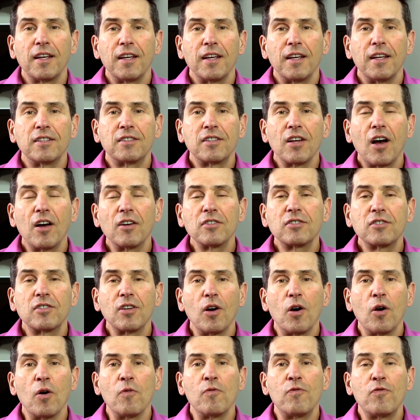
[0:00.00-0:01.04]
It's
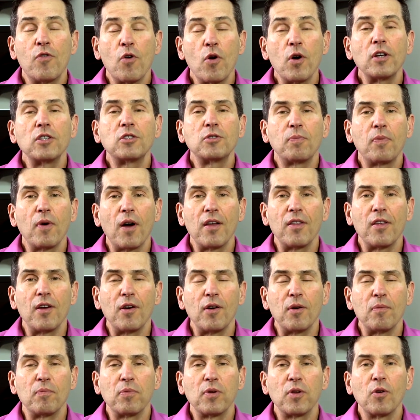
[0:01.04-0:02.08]
also voiced by their
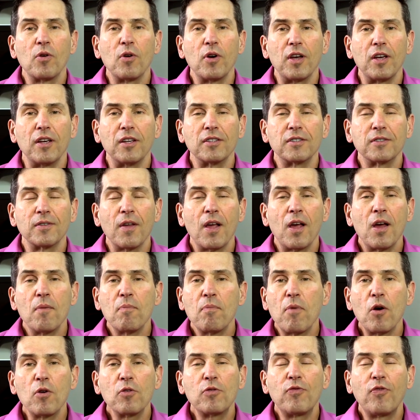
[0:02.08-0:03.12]
employees.
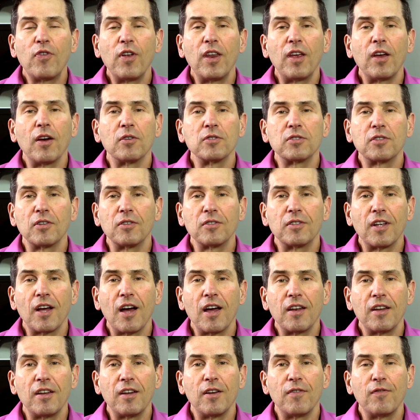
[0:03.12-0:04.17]
Both videos are
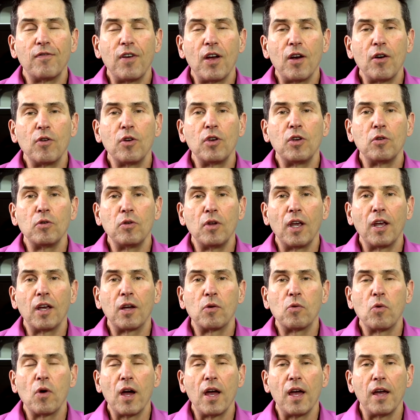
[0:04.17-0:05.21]
done in a very
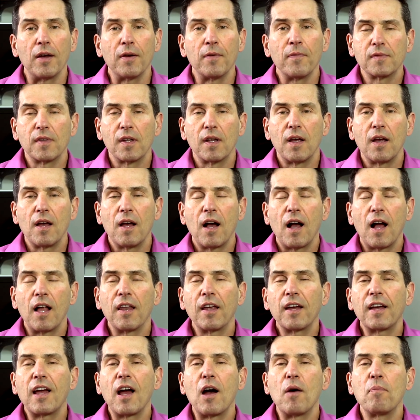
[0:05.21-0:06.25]
unique way. I
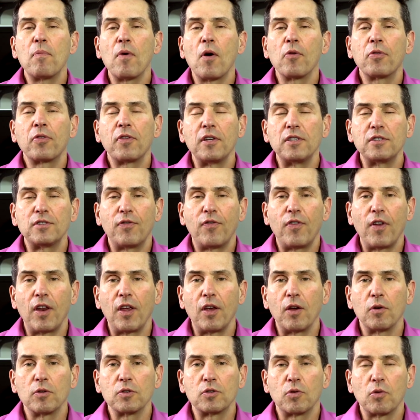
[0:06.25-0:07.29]
like how both these
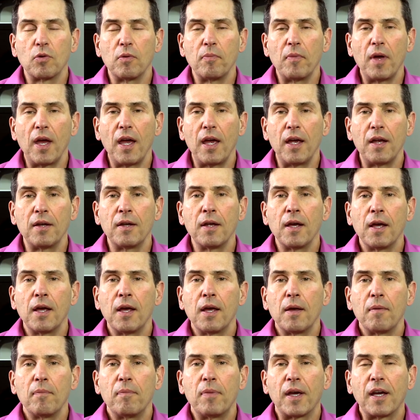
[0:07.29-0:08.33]
videos were made
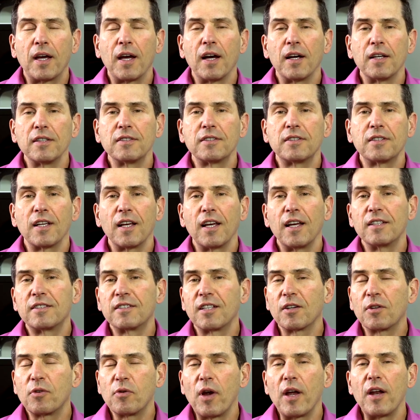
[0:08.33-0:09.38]
because it's
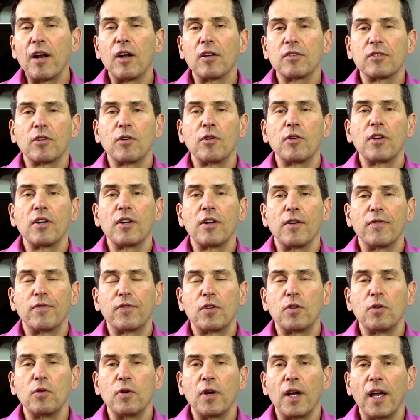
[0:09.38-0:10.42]
a great alternative
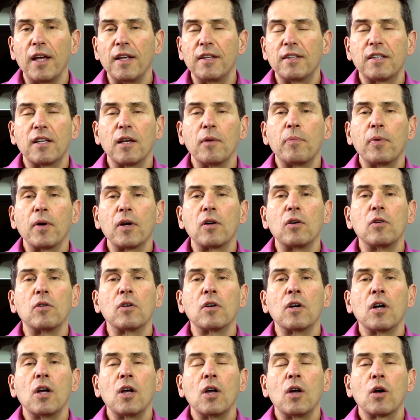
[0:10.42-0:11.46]
to a
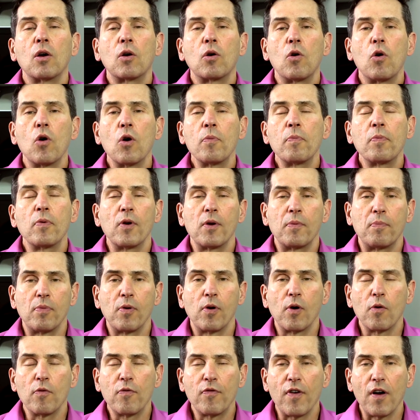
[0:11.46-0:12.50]
typical corporate
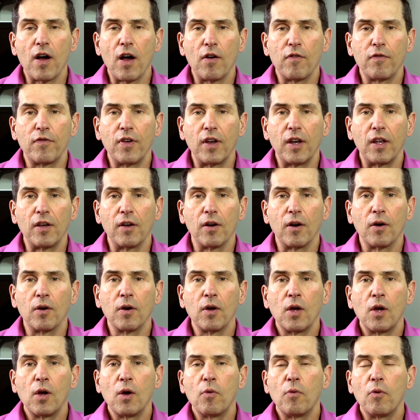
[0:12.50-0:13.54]
profile video
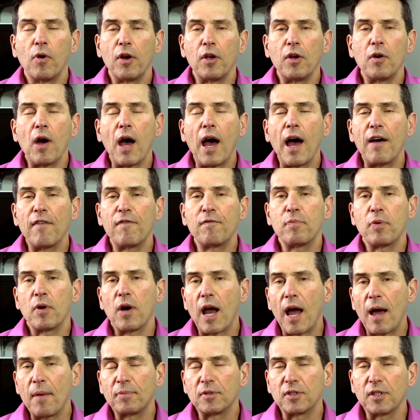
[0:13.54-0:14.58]
where you have
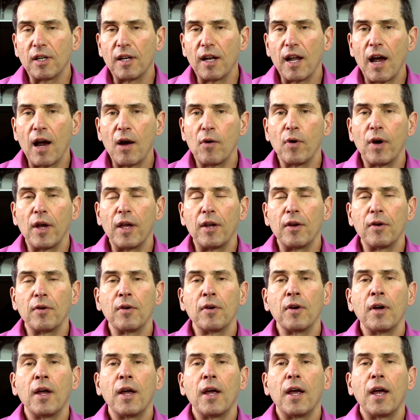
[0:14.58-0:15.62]
perhaps a narrator